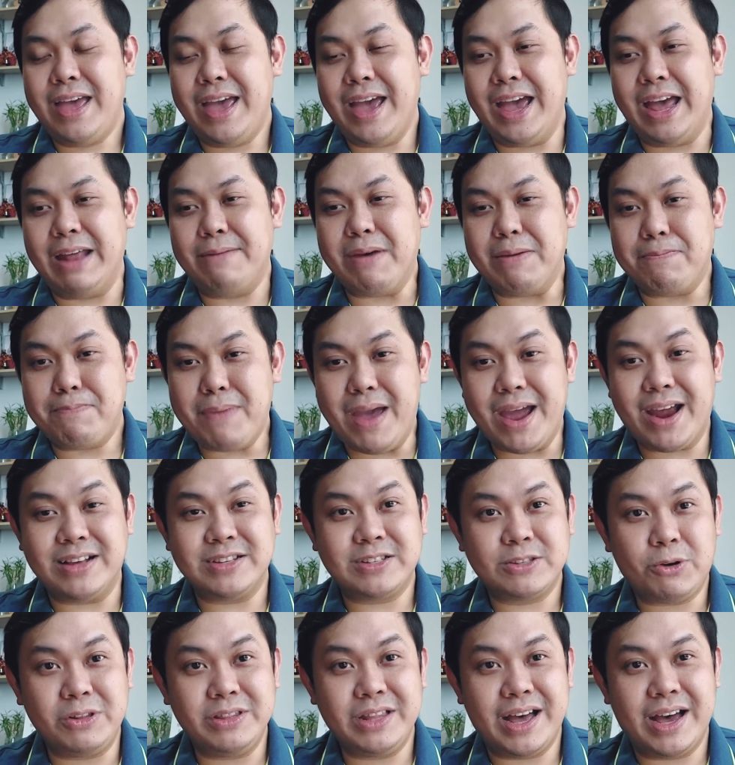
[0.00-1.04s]
And my parents
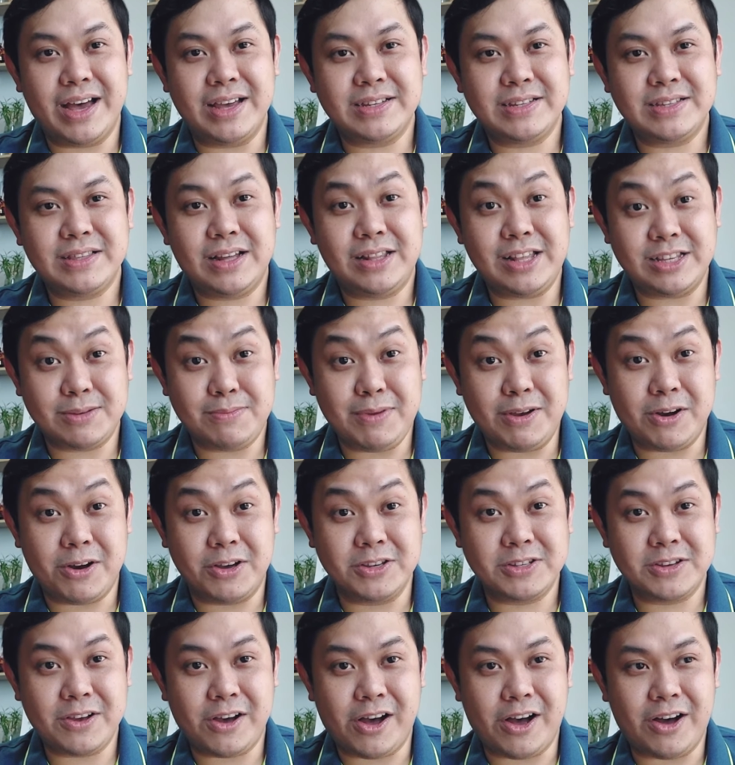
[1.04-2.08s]
told us that it's
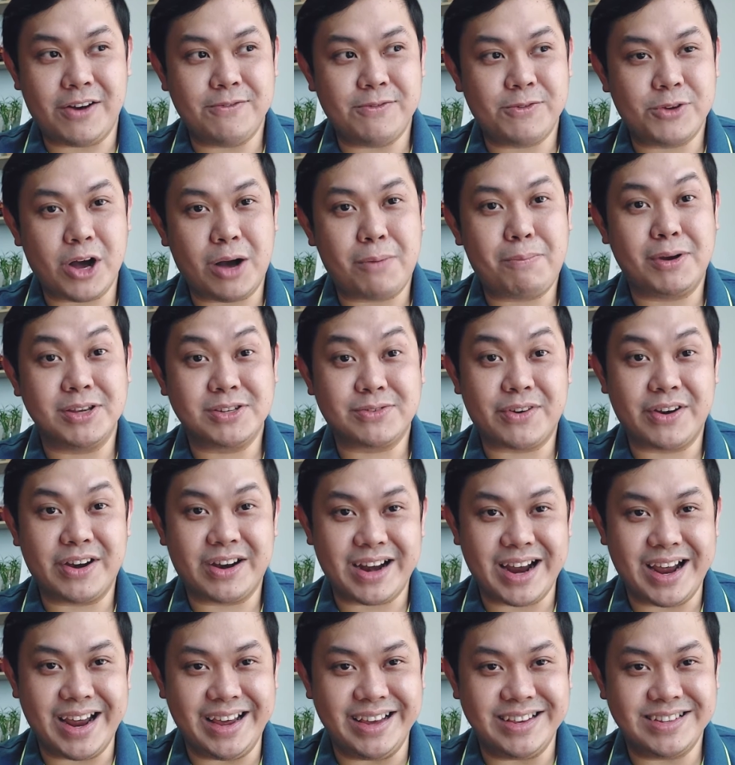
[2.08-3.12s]
because of Couples for
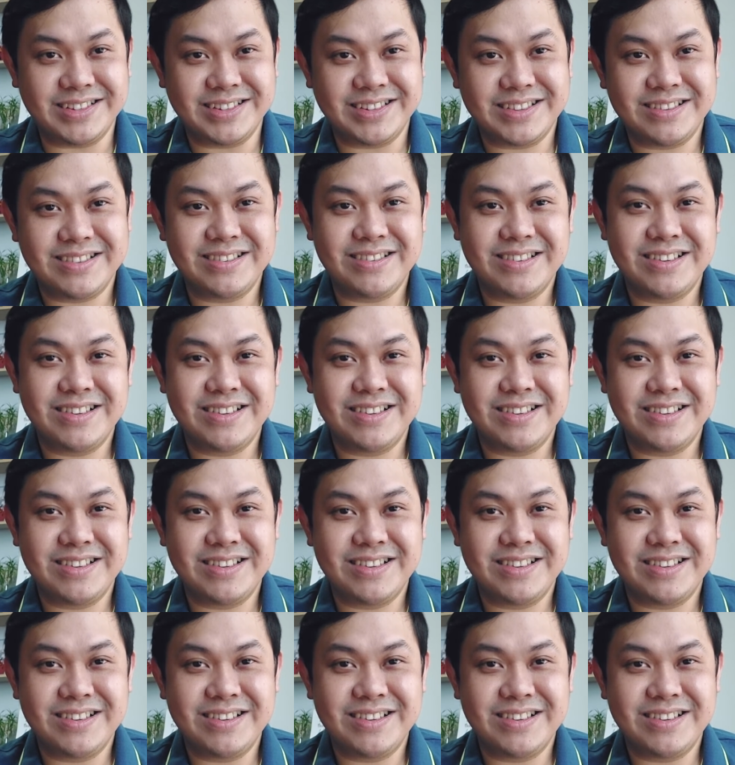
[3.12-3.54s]
Christ.